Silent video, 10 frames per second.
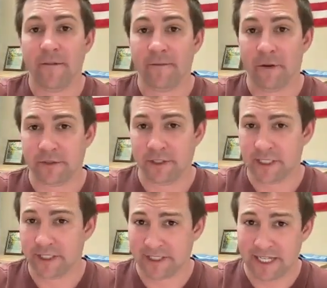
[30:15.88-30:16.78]
Versus
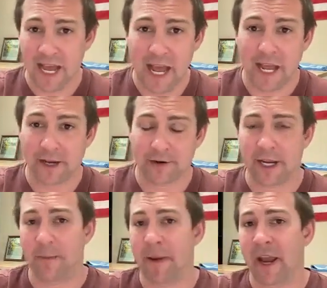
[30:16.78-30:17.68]
in CI, you're
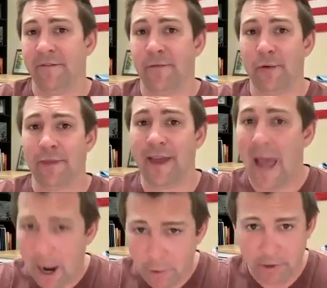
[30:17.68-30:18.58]
getting paid for the
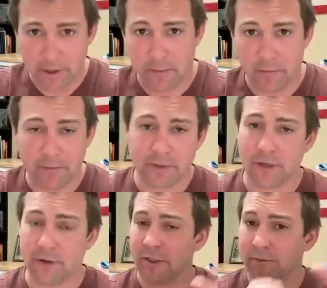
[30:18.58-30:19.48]
outcome.
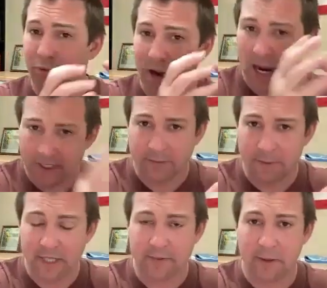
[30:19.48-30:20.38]
So there's
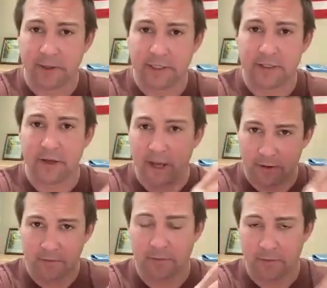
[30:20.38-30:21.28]
practice-based payments
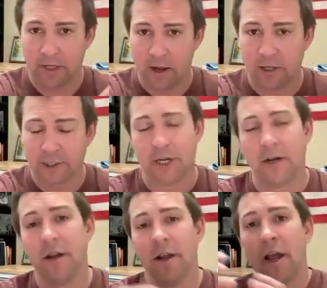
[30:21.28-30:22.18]
in the cost
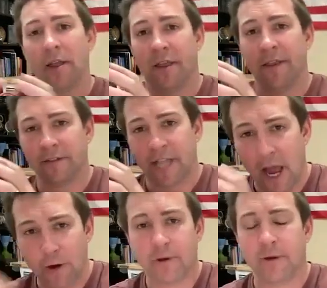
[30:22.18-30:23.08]
share, then there's
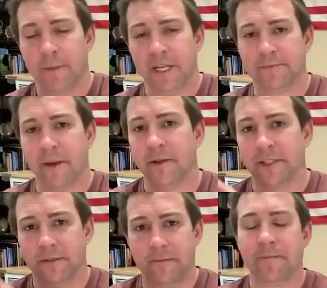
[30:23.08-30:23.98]
outcome-based
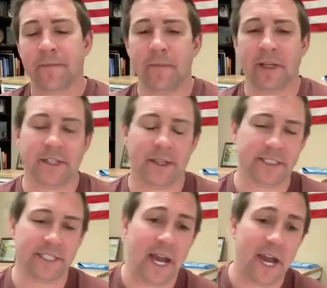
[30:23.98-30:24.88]
payments based on the
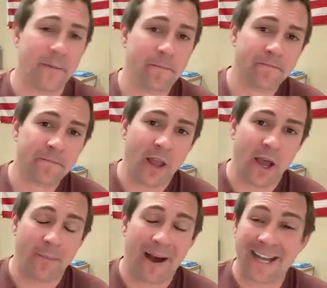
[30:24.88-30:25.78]
CI.
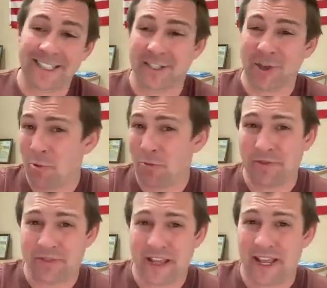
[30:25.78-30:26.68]
I don't
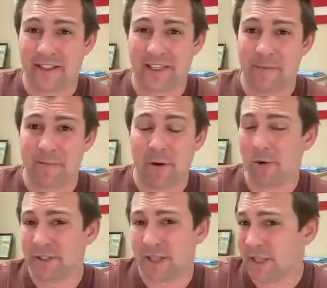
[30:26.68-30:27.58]
think that
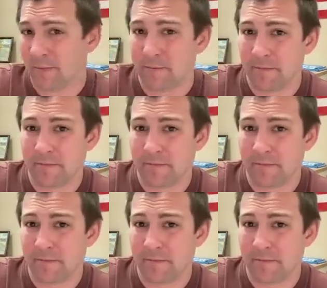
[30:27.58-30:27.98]
most of the